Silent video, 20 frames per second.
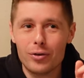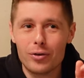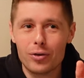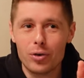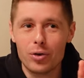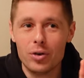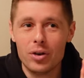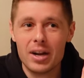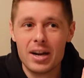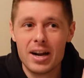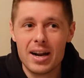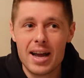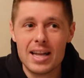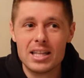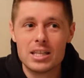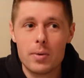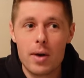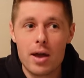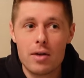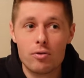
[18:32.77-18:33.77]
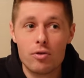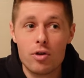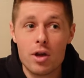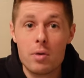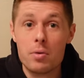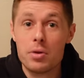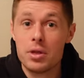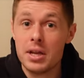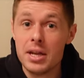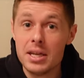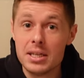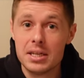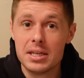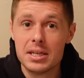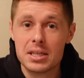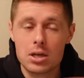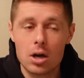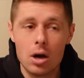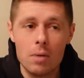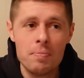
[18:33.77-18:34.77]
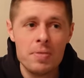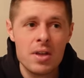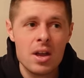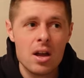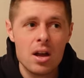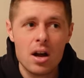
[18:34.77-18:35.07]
front and an 808 rear with an easy disc on.